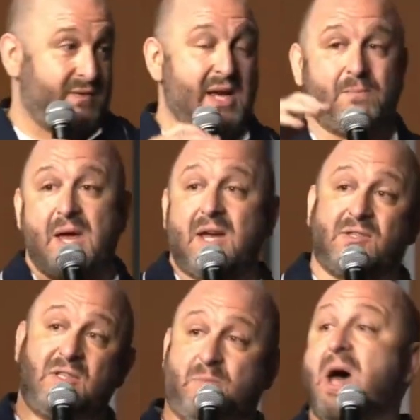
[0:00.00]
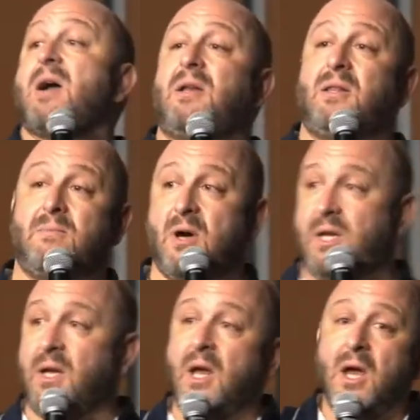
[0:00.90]
if that pastor's pocketing the
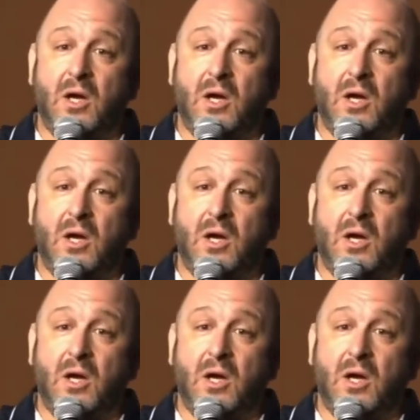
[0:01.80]
money,